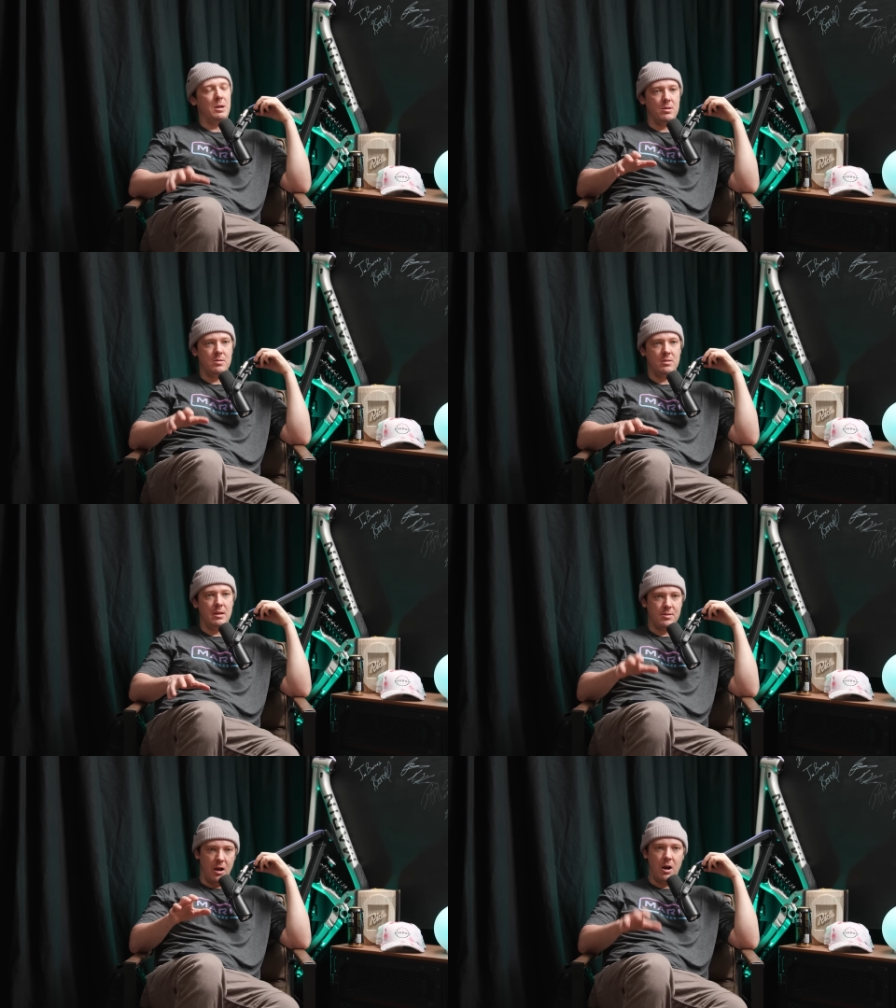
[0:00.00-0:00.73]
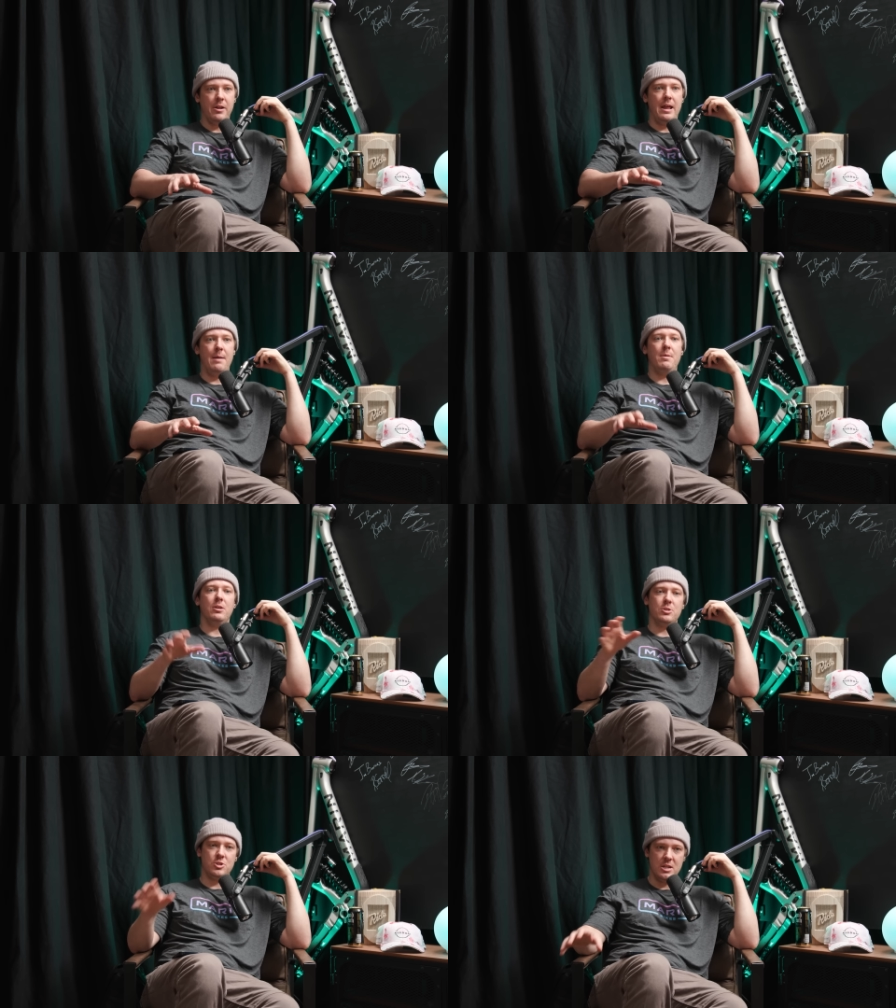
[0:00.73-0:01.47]
because it's hard on Emma
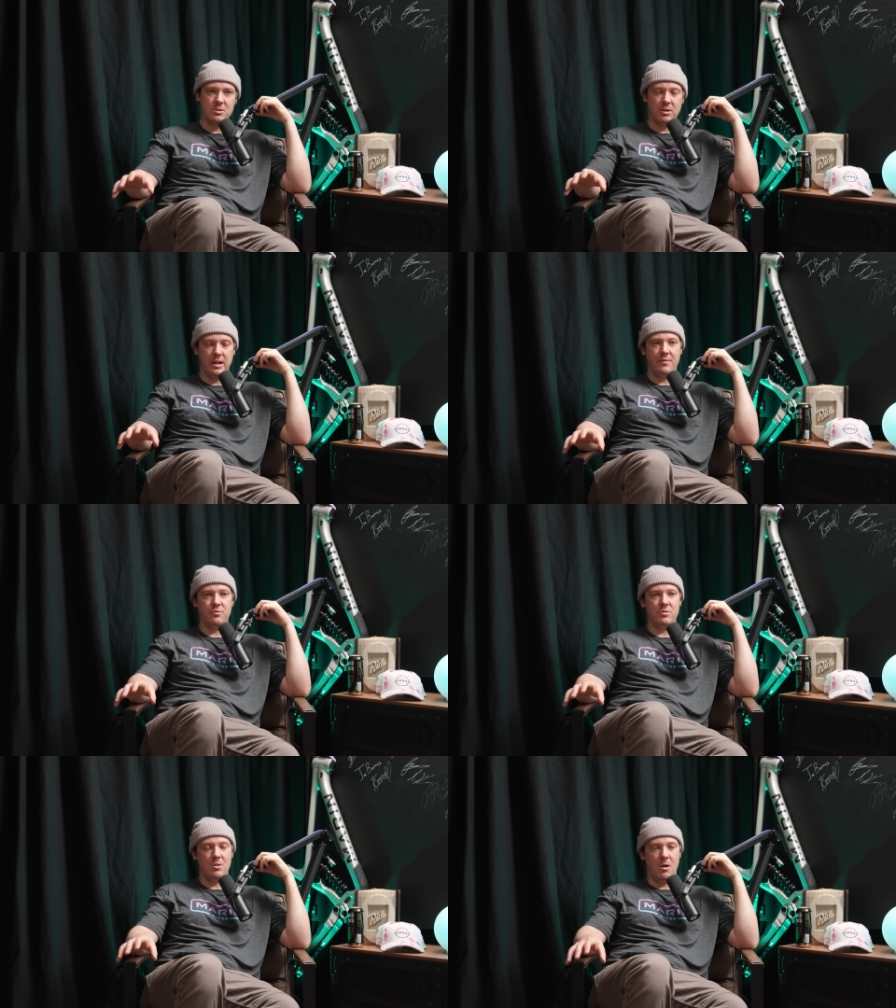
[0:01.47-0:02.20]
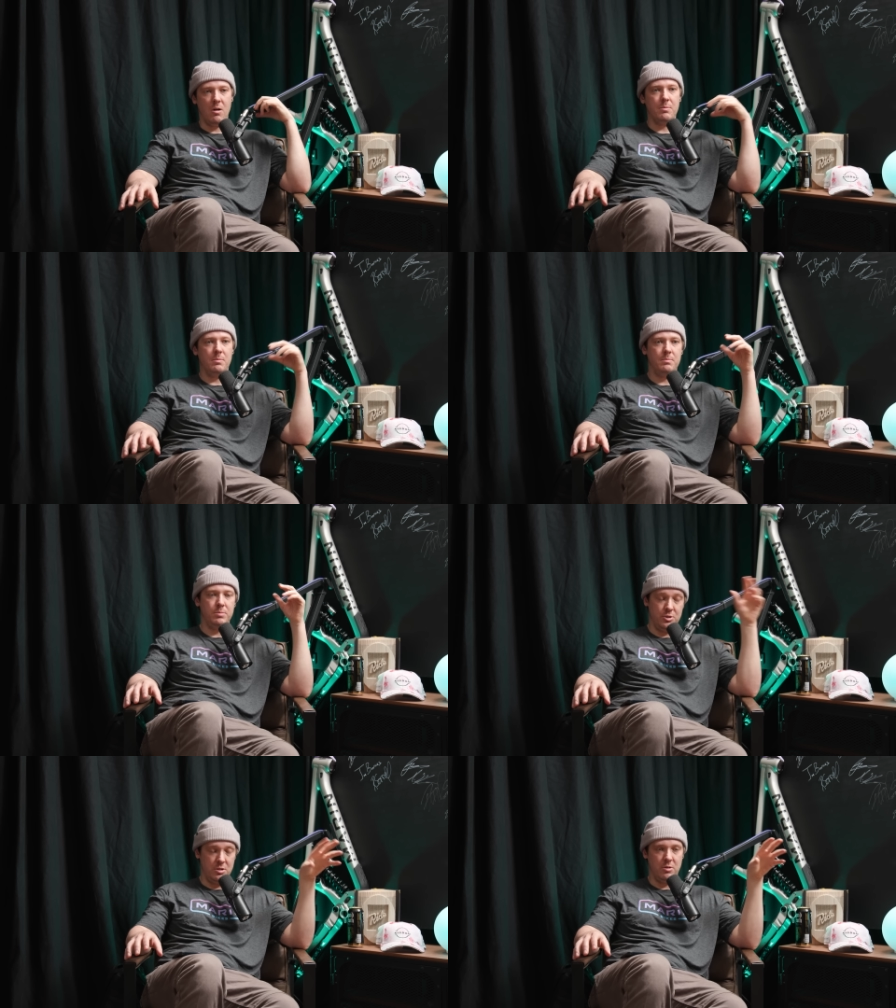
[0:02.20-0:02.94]
because she's looking after a dog,
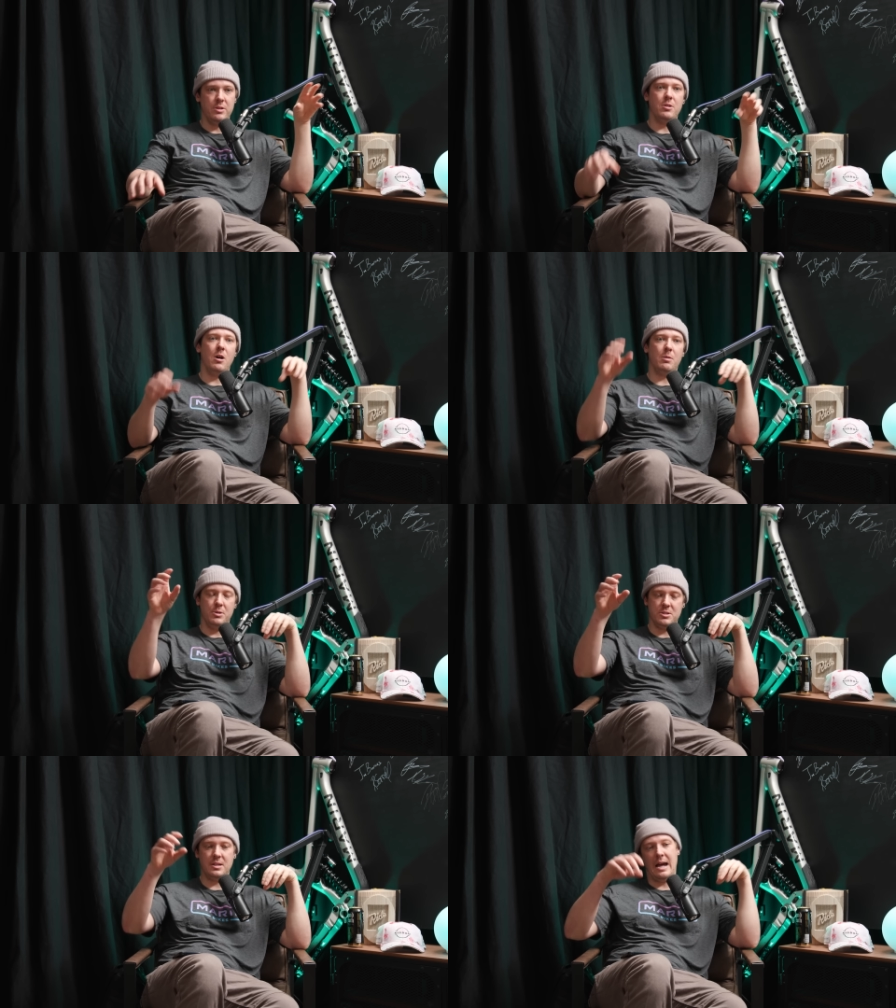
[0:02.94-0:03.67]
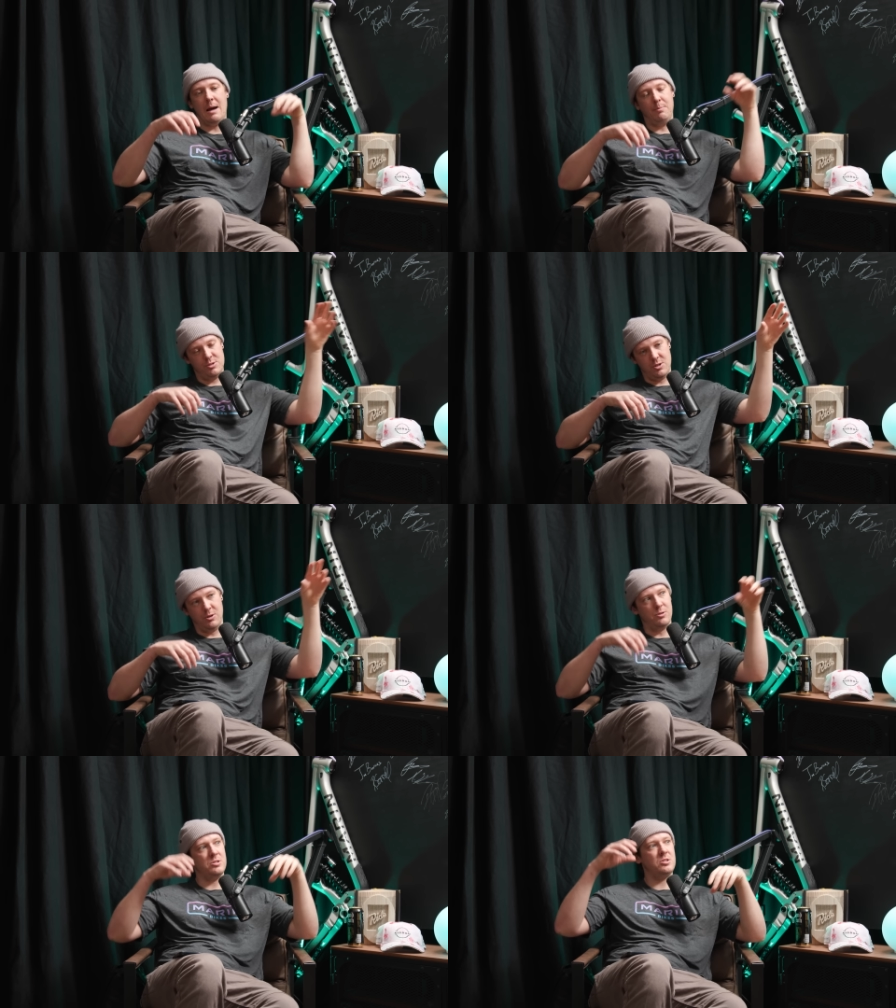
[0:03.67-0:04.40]
plus another dog, plus a cat, plus a
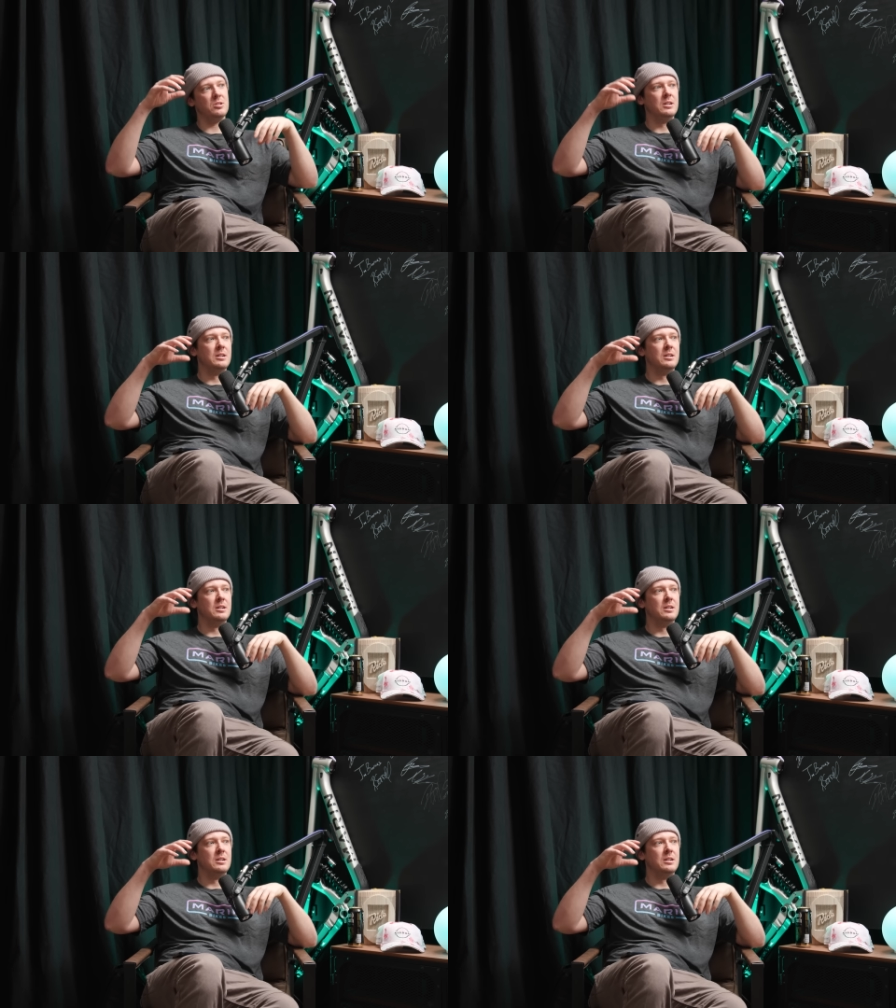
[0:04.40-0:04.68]
horse.